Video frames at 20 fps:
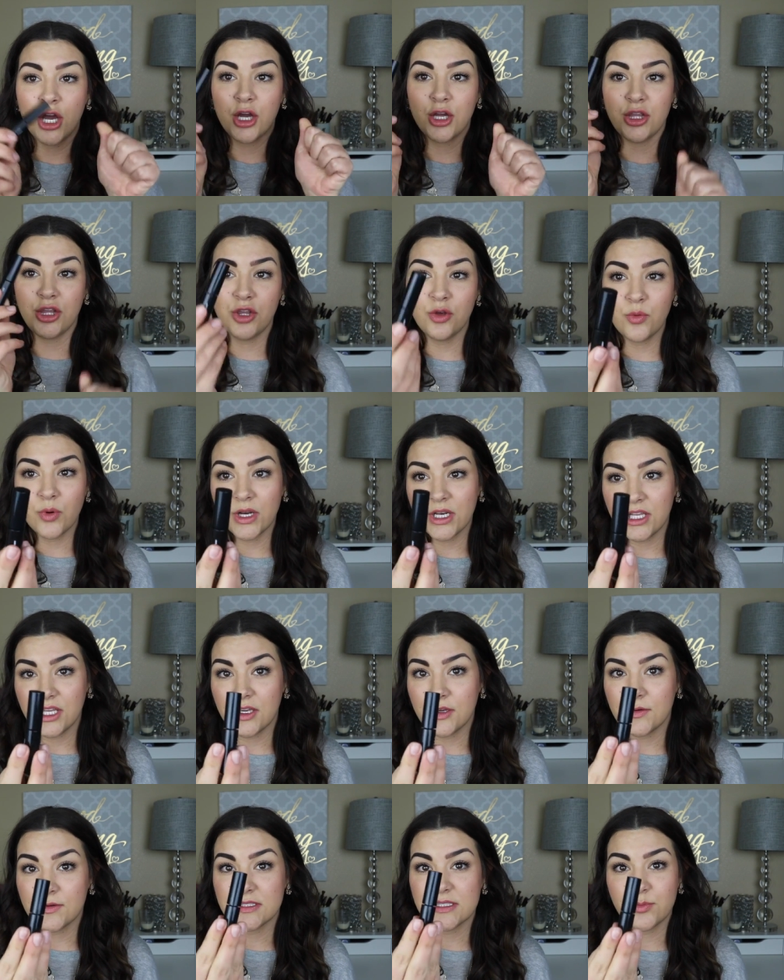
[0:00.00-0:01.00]
you want to
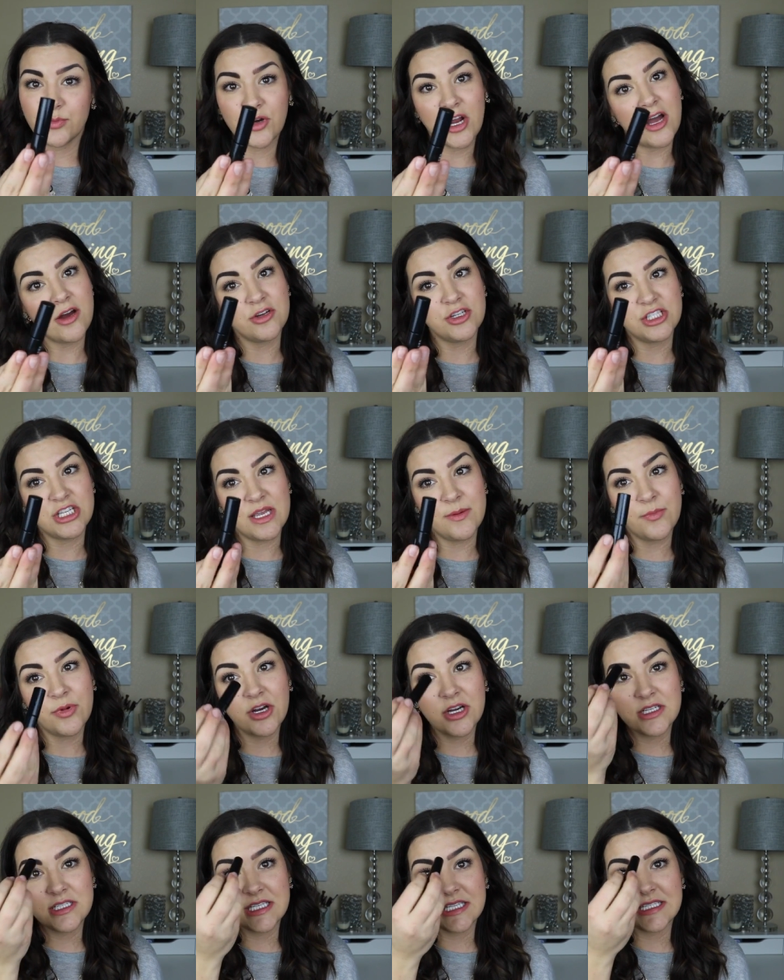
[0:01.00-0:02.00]
use Brow
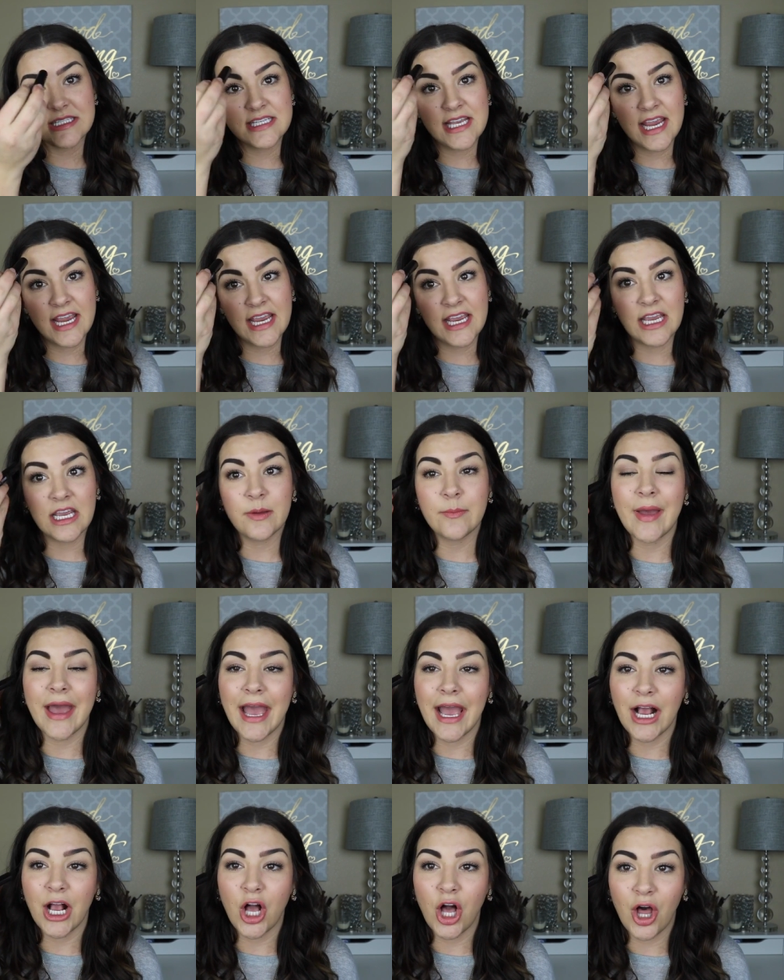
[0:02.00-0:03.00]
Shaper to tame,
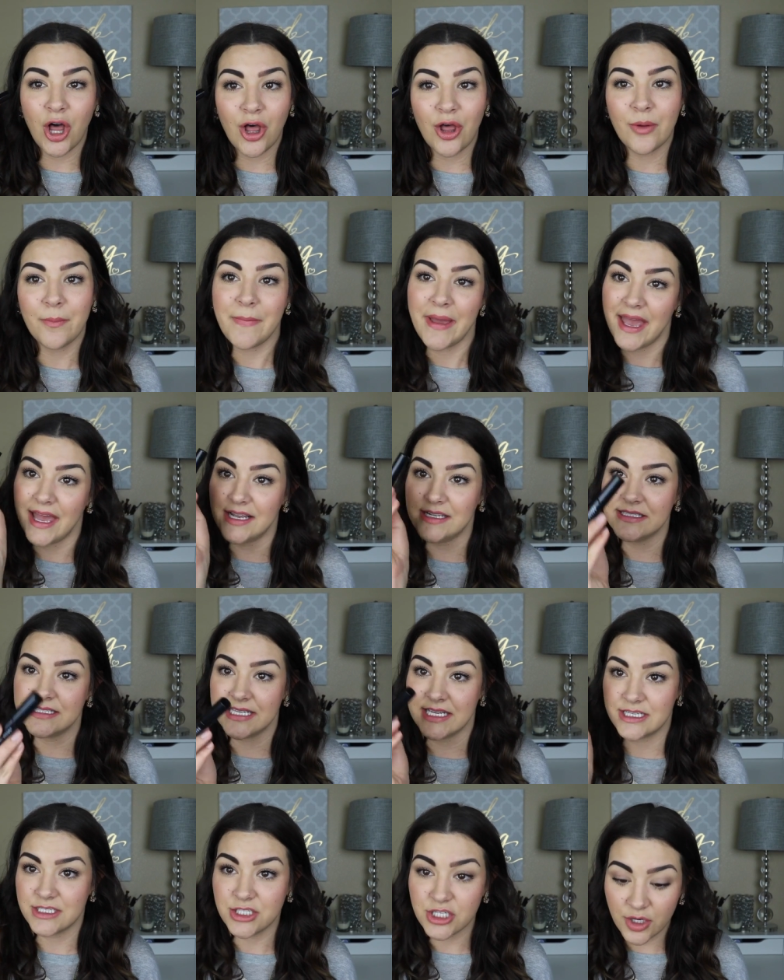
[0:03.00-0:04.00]
calm, and
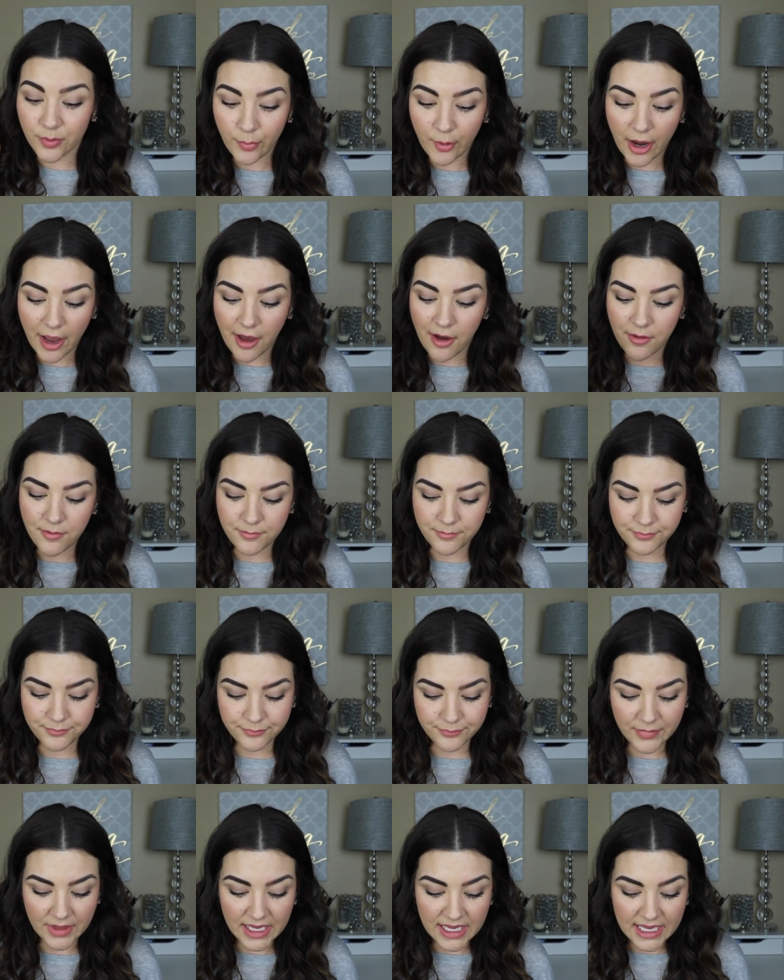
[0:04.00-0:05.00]
tint your brow.
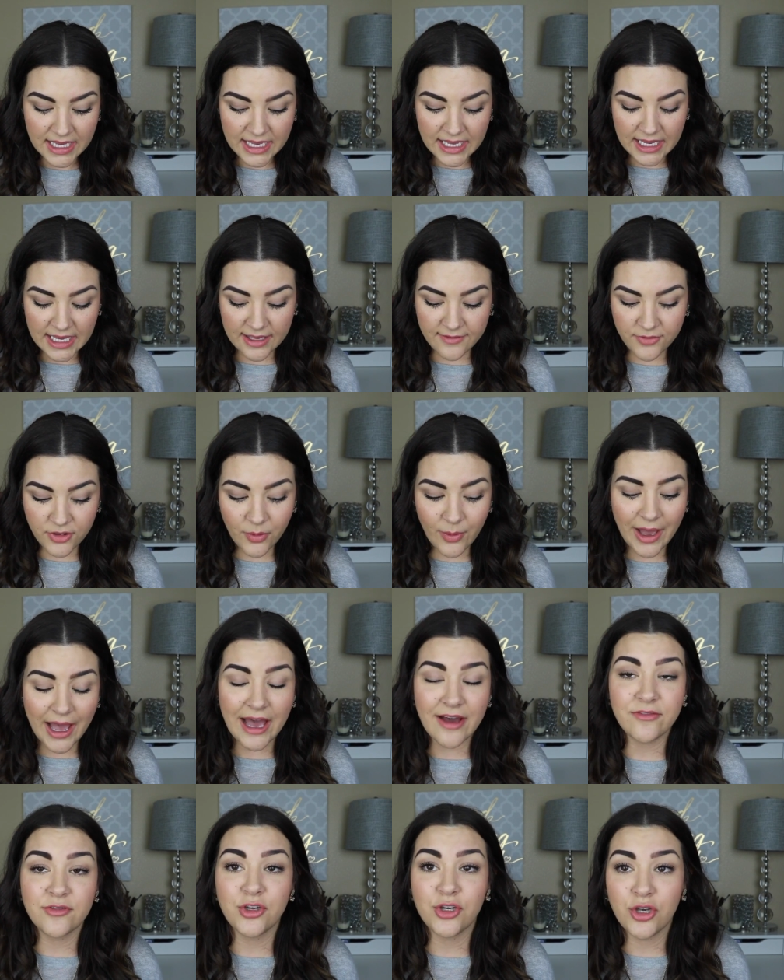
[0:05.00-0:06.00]
If you
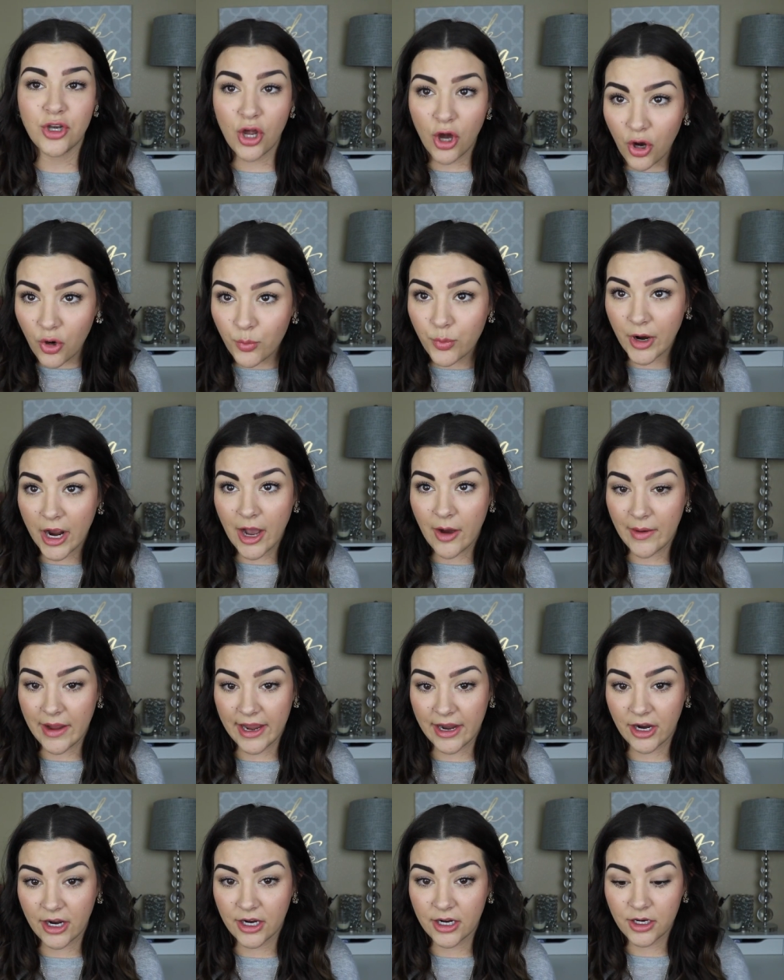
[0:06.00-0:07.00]
have no brow
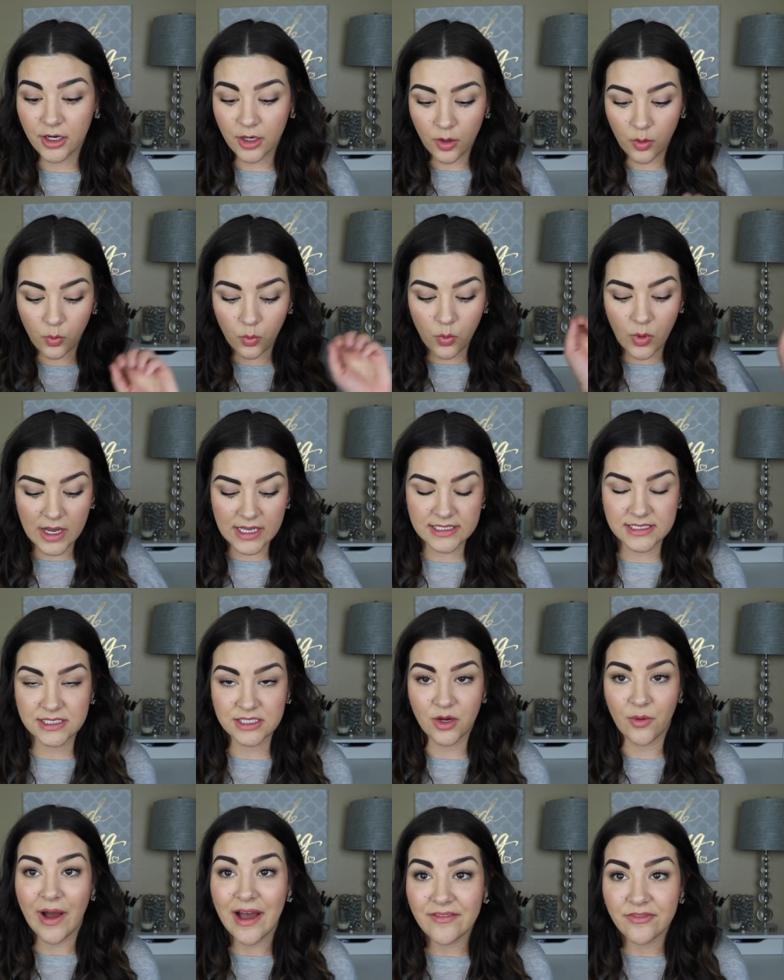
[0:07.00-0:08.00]
hair
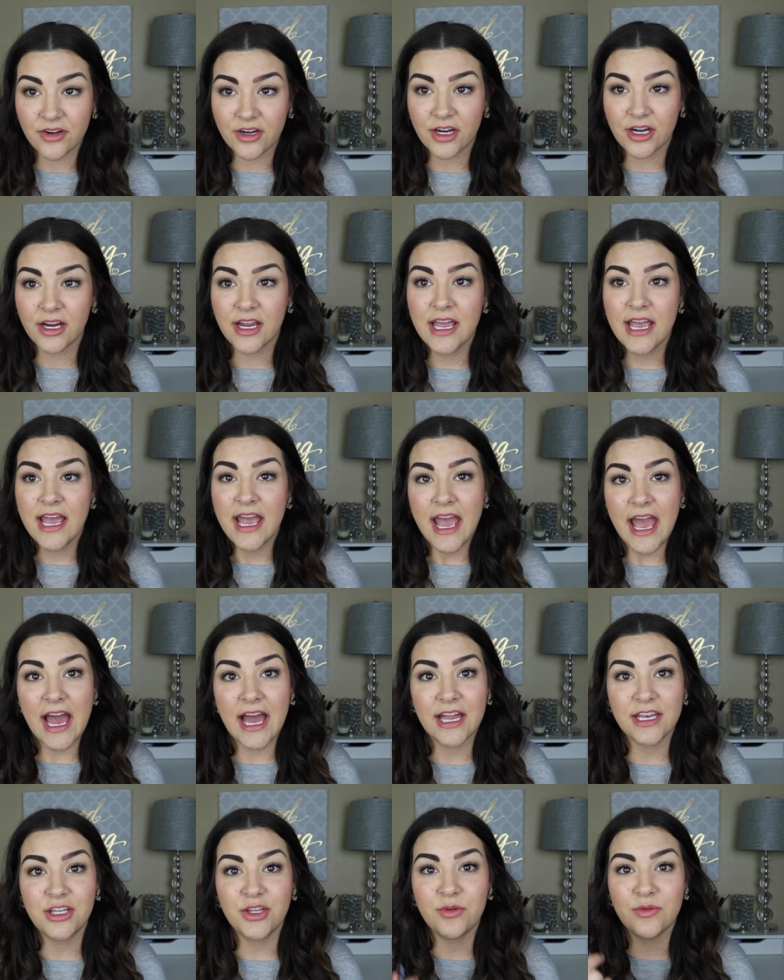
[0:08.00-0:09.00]
whatsoever
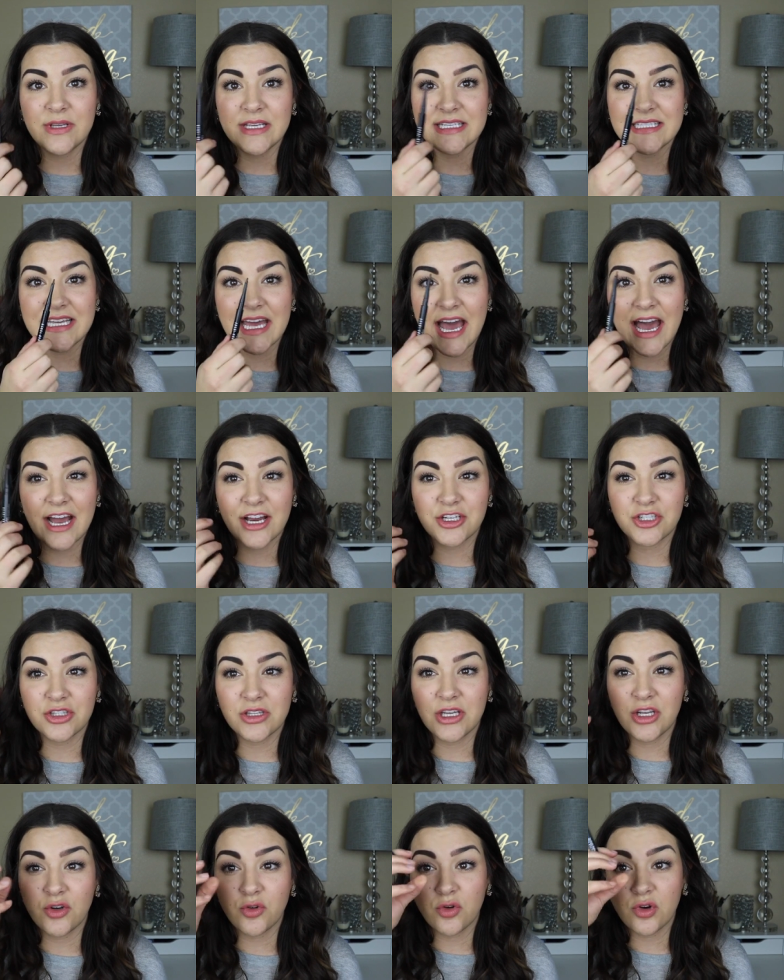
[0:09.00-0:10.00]
and you need to
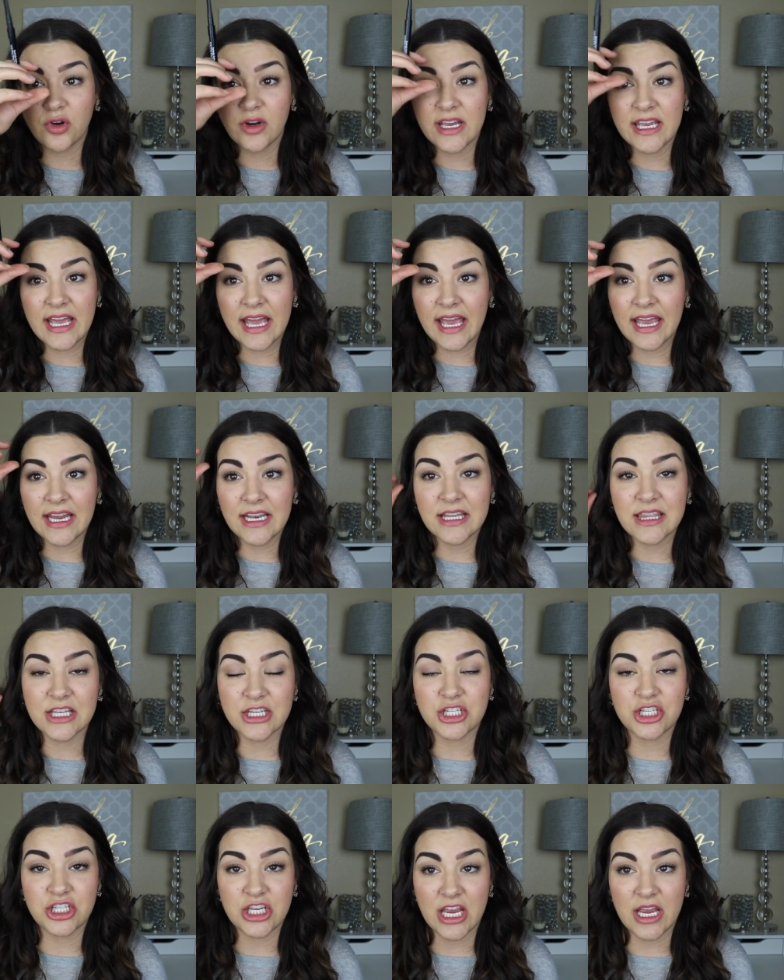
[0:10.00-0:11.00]
actually create
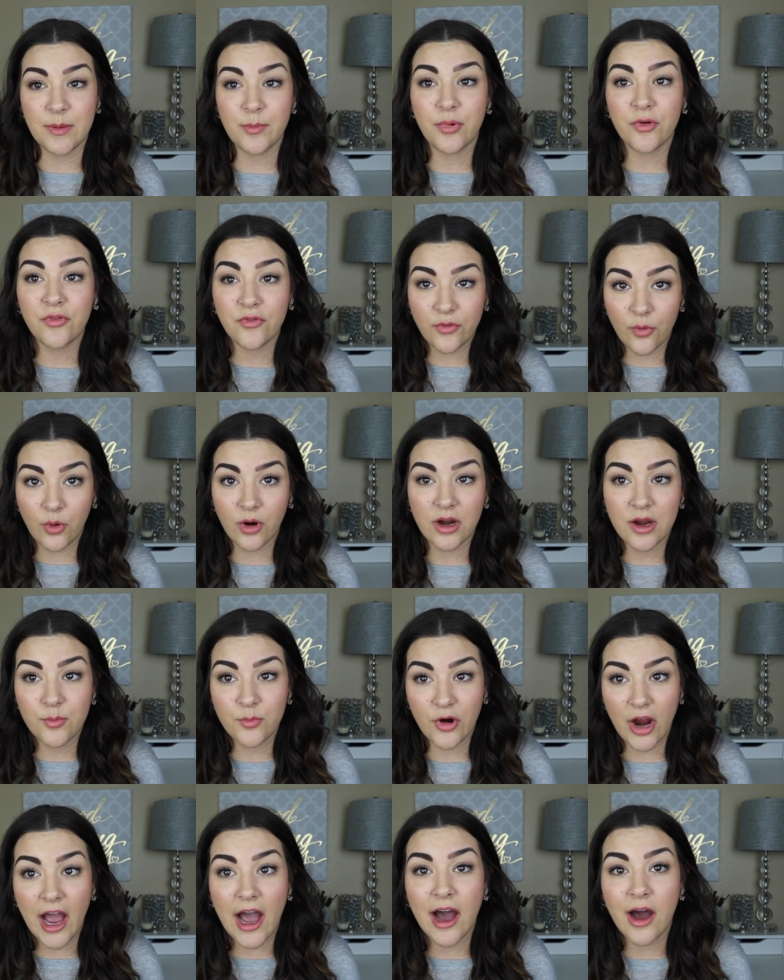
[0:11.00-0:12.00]
the shape for a
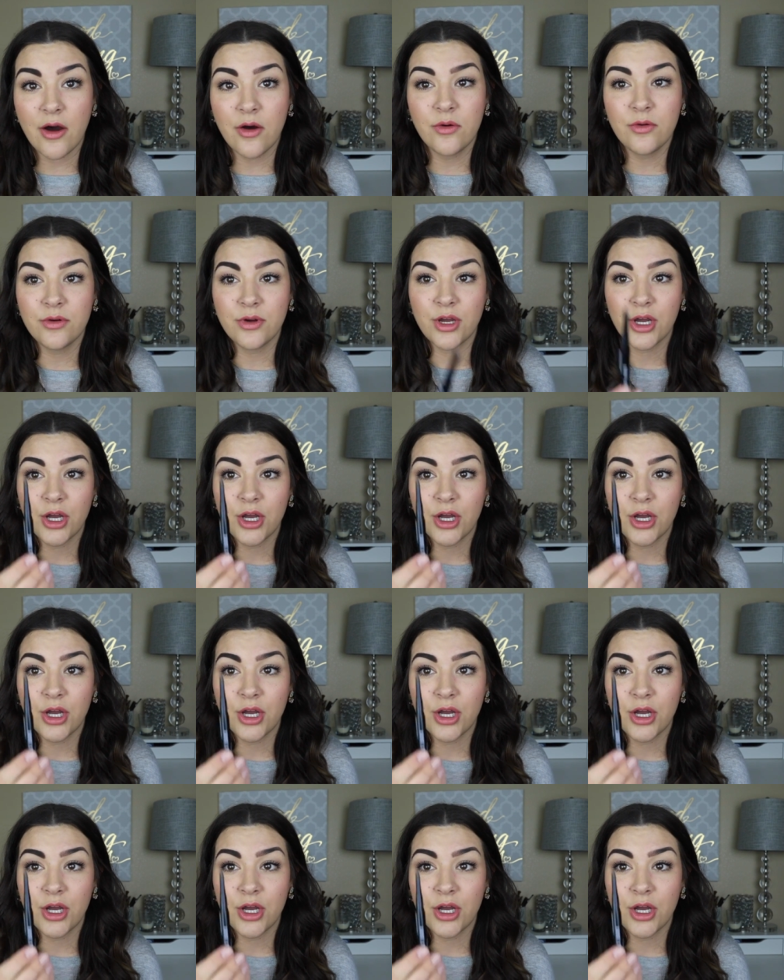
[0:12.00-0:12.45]
brow,